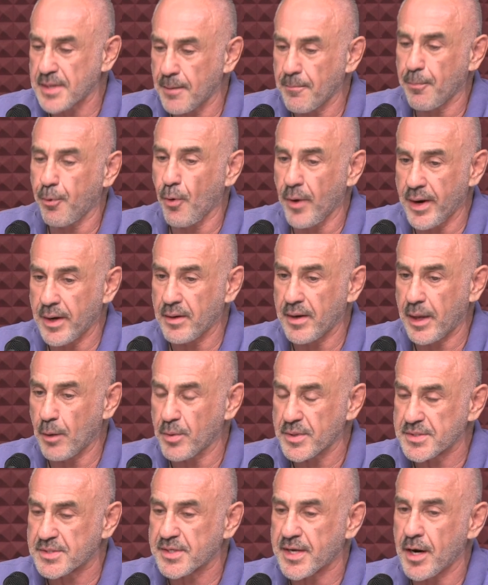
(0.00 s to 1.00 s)
At some point, it
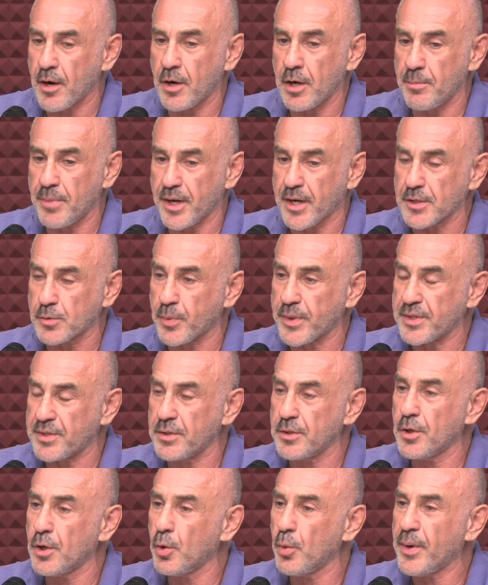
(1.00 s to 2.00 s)
was scary because we
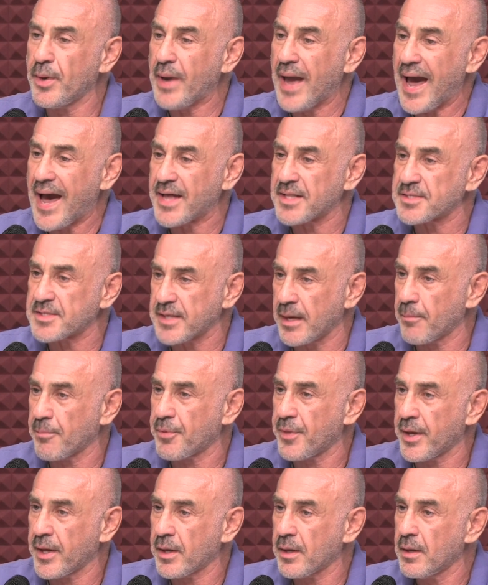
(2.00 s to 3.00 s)
knew we had
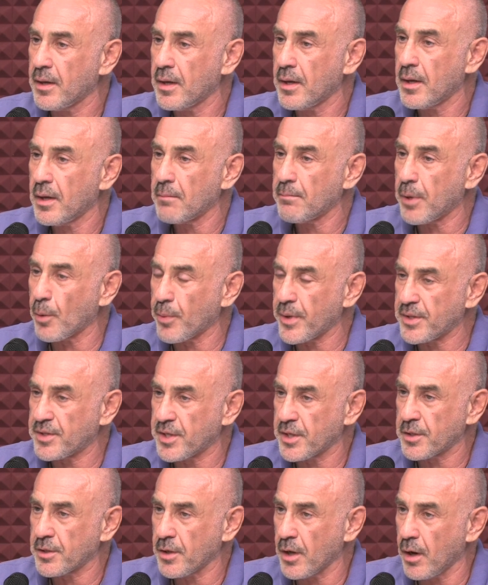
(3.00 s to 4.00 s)
something, but we
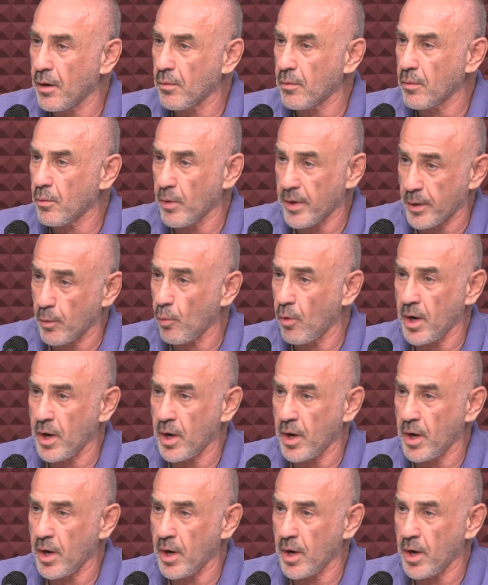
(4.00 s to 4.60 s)
didn't know what it